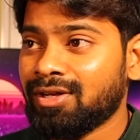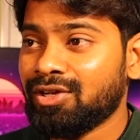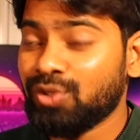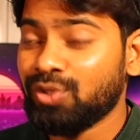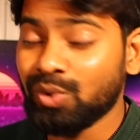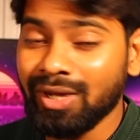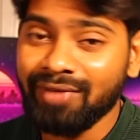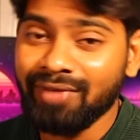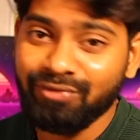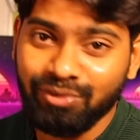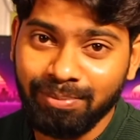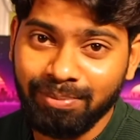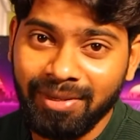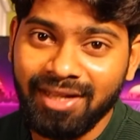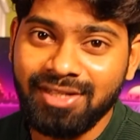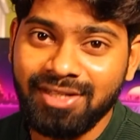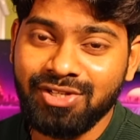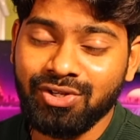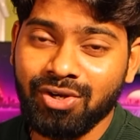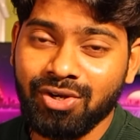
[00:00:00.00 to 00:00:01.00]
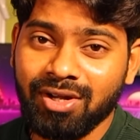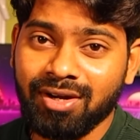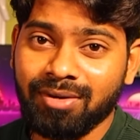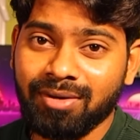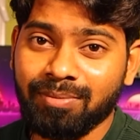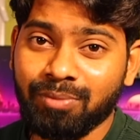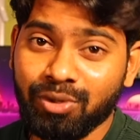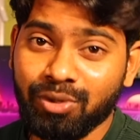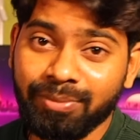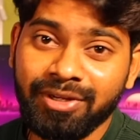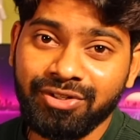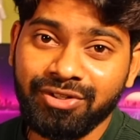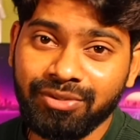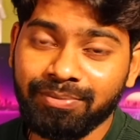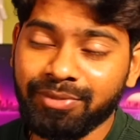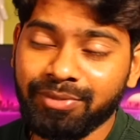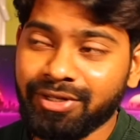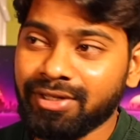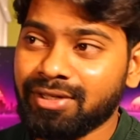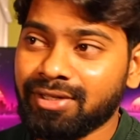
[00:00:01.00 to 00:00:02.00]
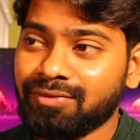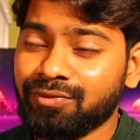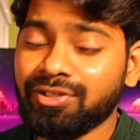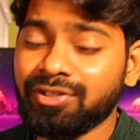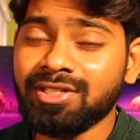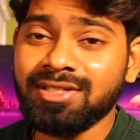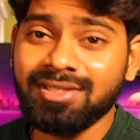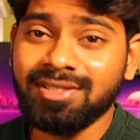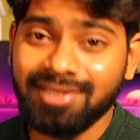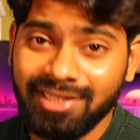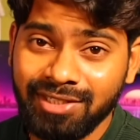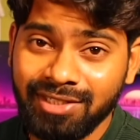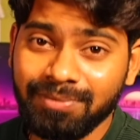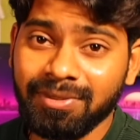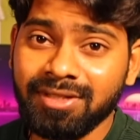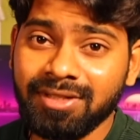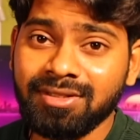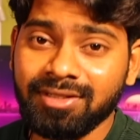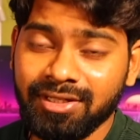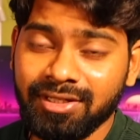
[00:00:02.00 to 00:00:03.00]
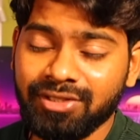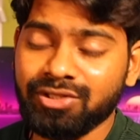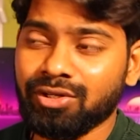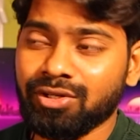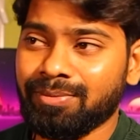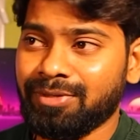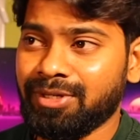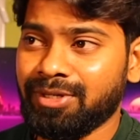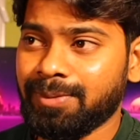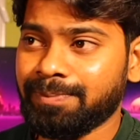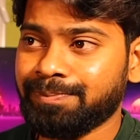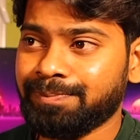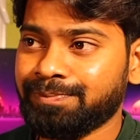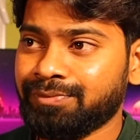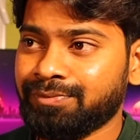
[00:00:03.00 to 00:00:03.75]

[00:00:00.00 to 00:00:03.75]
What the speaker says: you have to pass your probation period, which is 6 months in Germany.